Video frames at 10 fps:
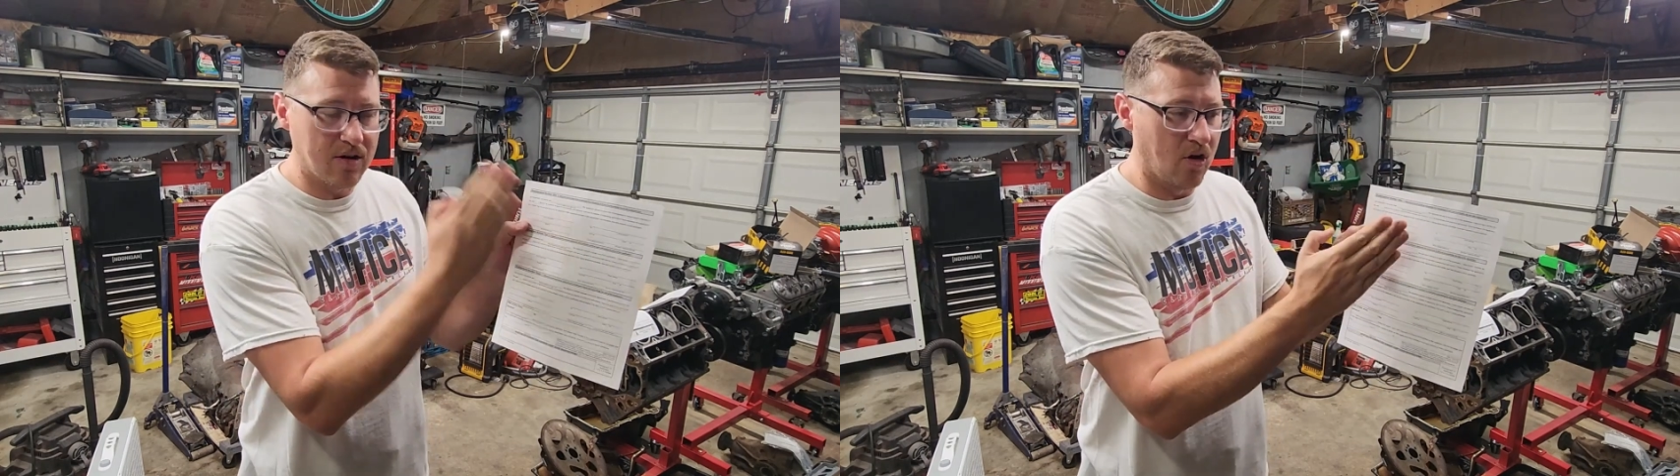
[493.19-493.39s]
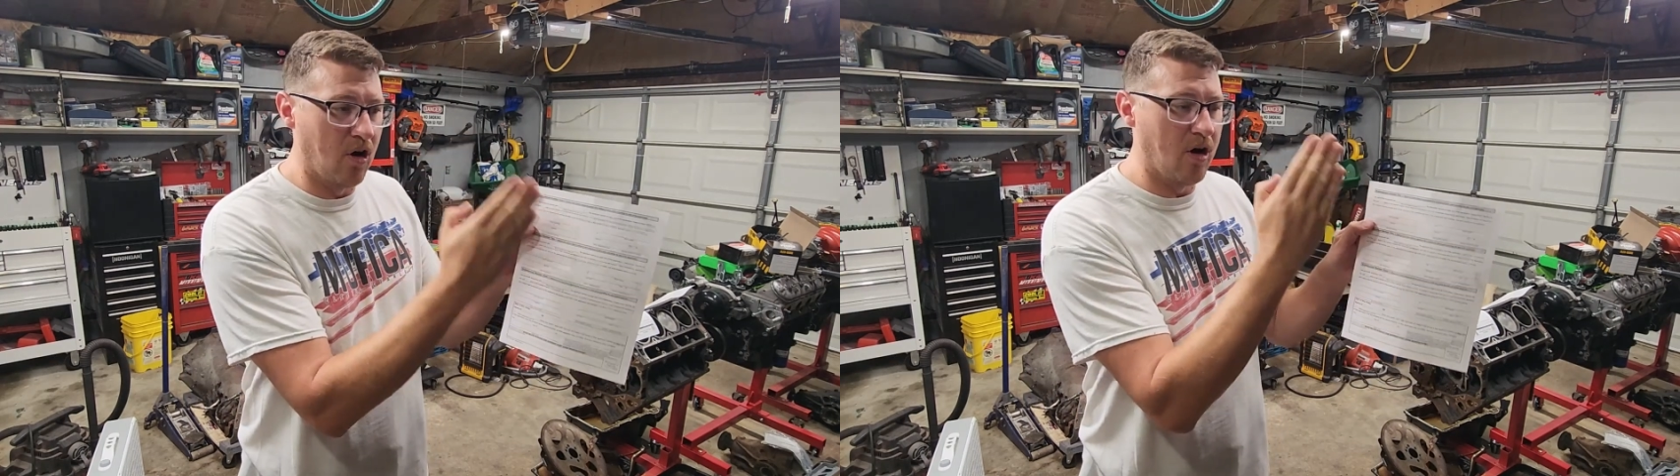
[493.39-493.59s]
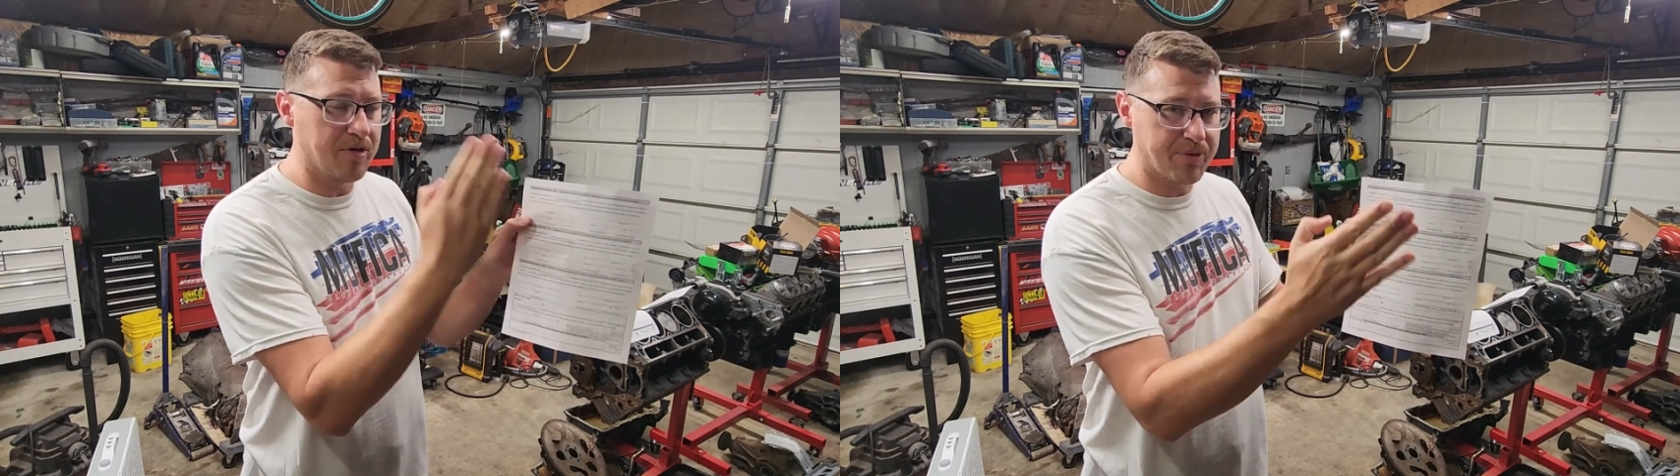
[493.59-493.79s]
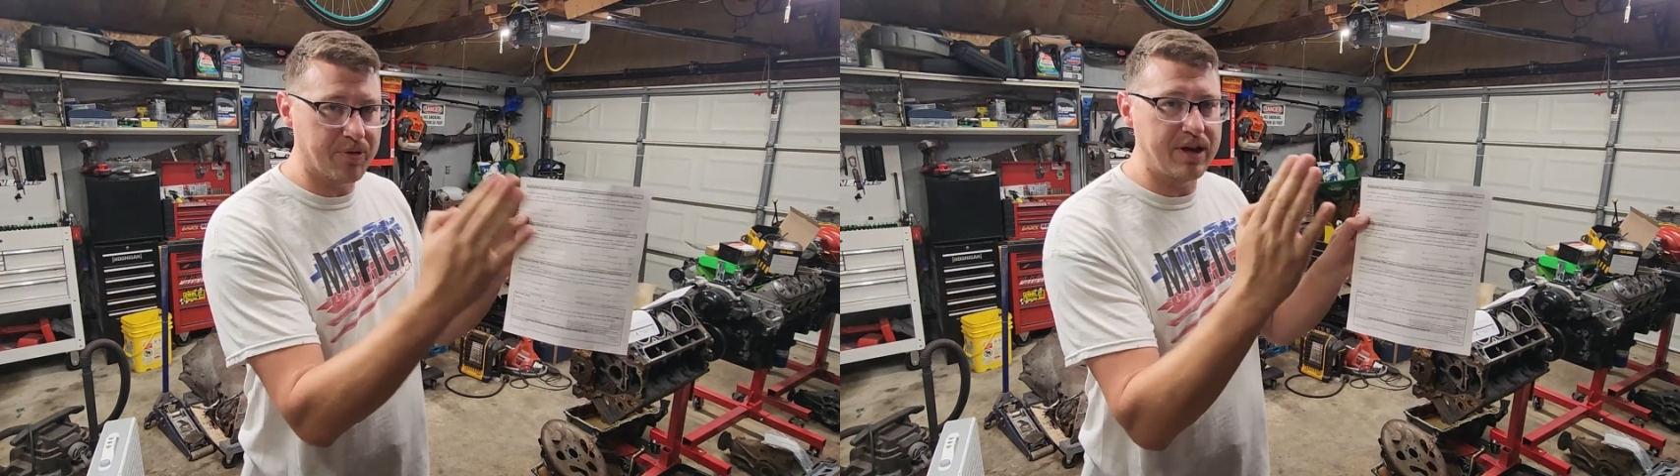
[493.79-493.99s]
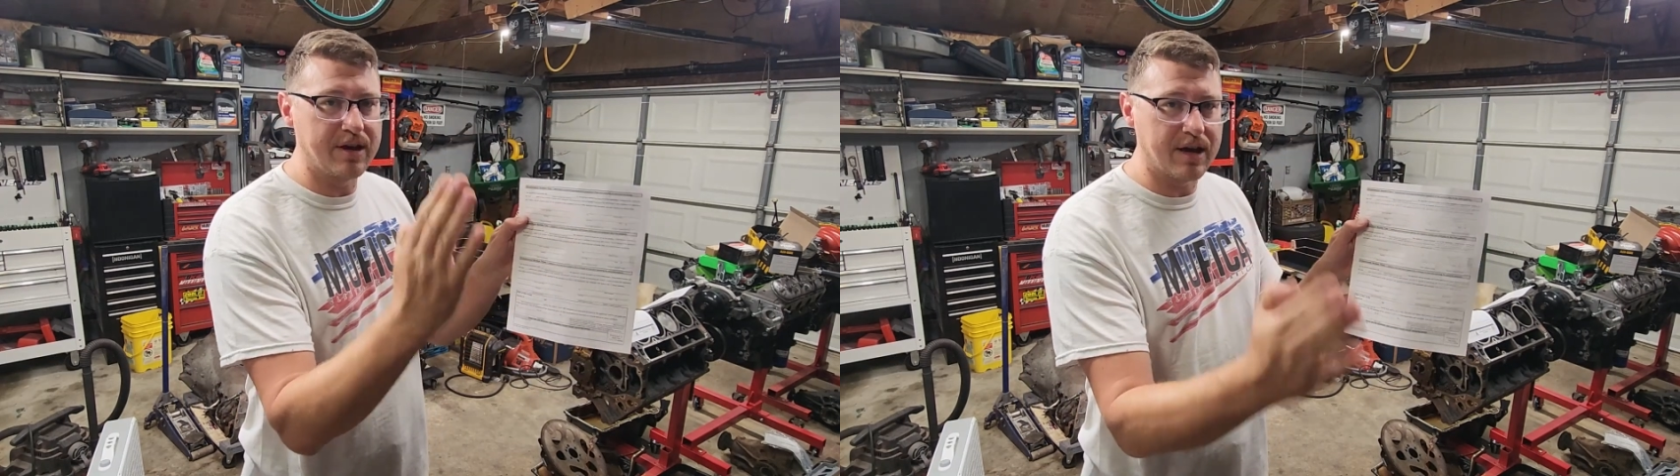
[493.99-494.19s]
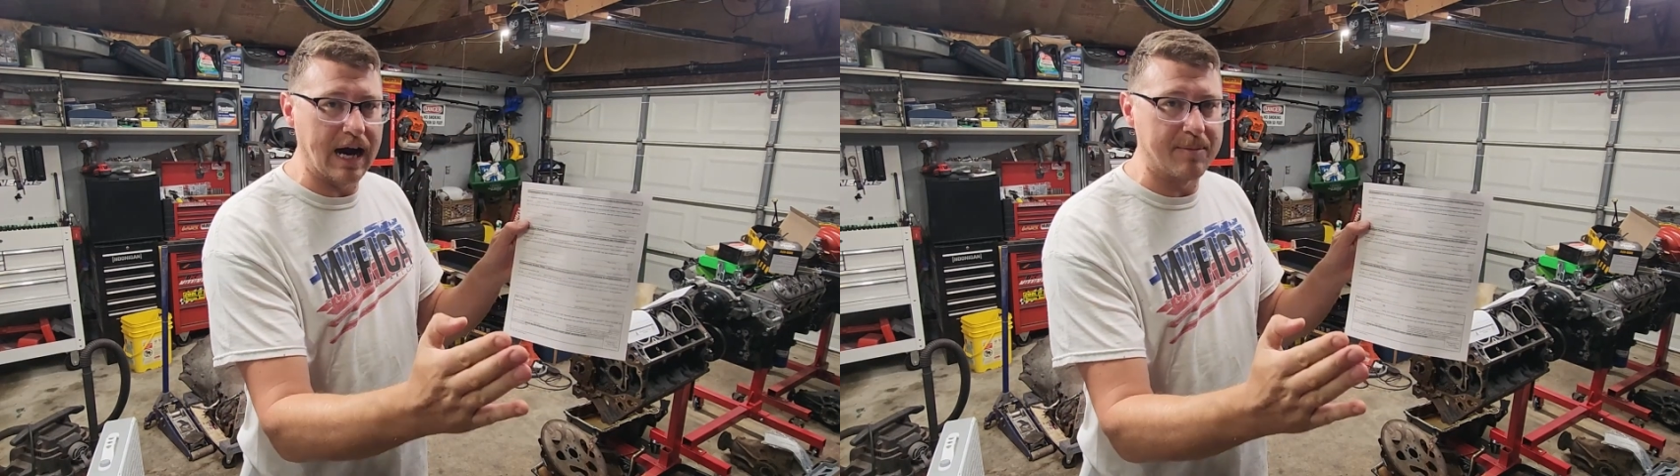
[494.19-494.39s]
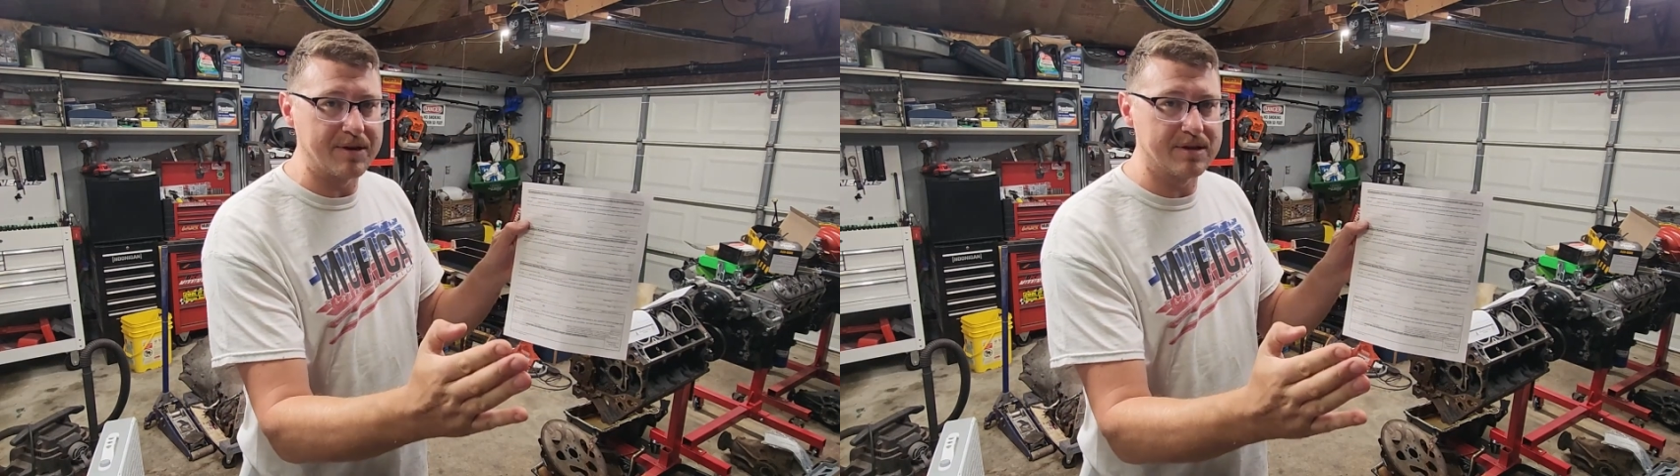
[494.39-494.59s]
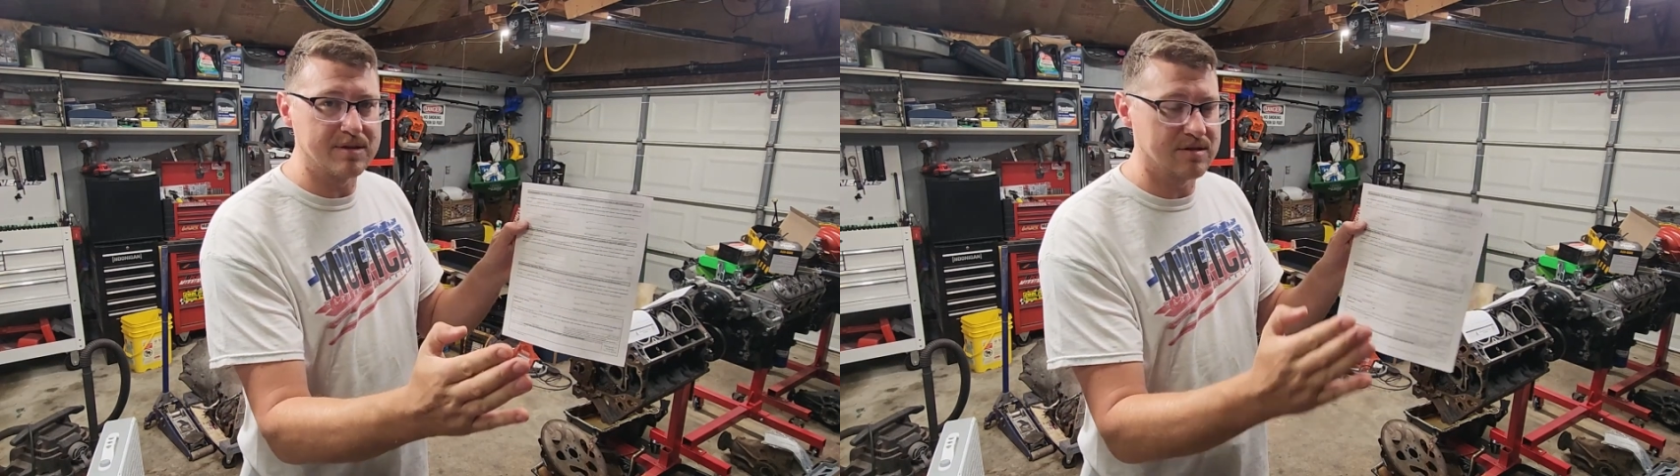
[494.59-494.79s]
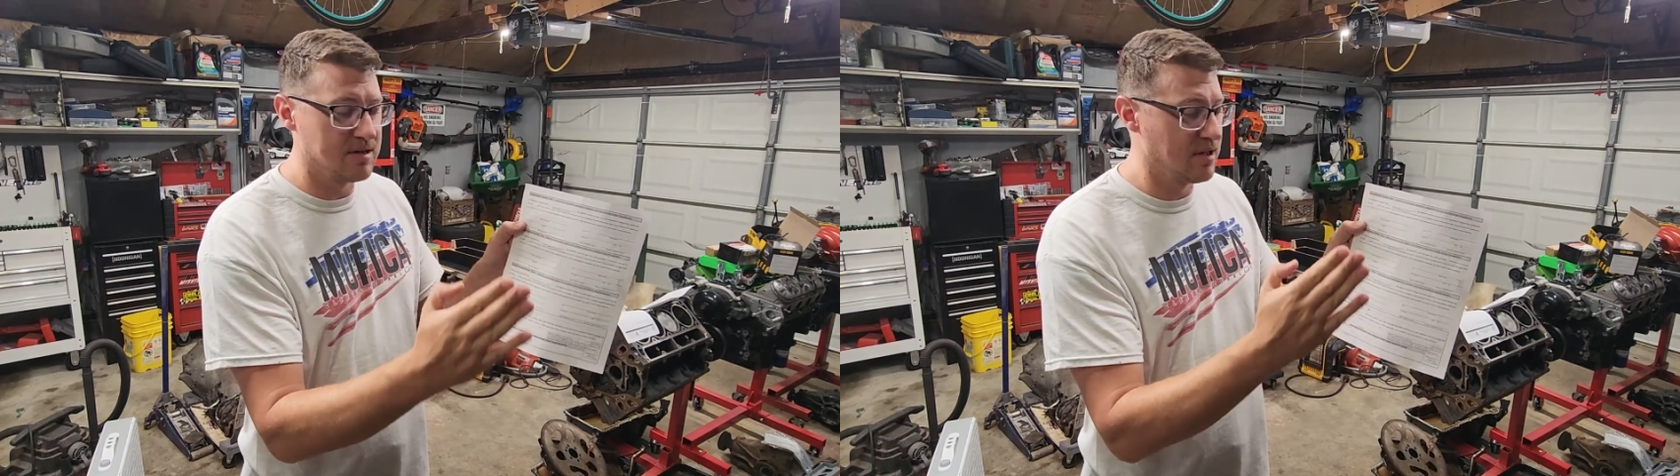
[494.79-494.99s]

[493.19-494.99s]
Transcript: all 3 copies.